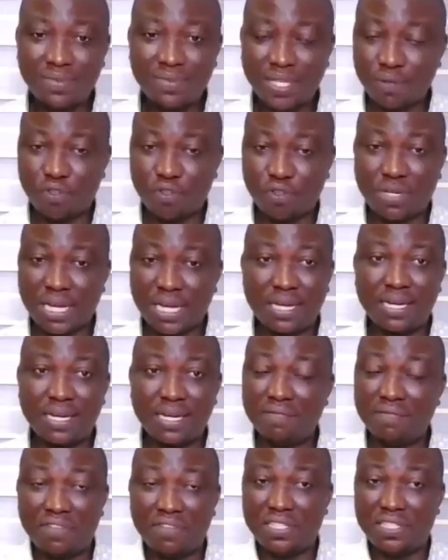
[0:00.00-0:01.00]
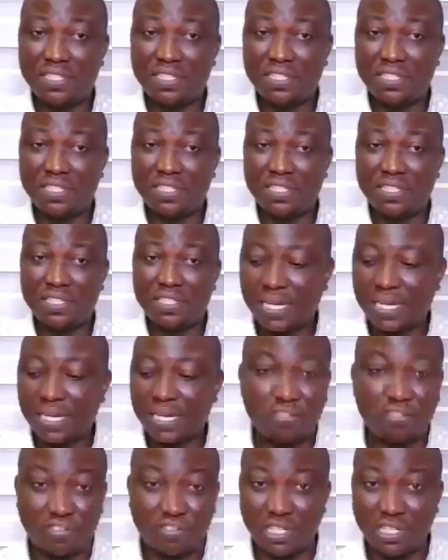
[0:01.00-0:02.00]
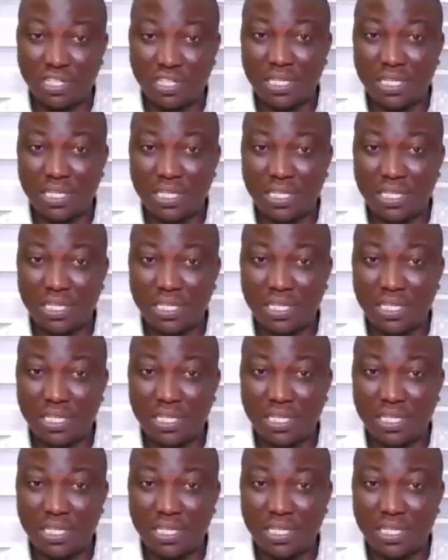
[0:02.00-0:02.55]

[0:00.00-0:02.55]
If you can't envision, if you can't dream,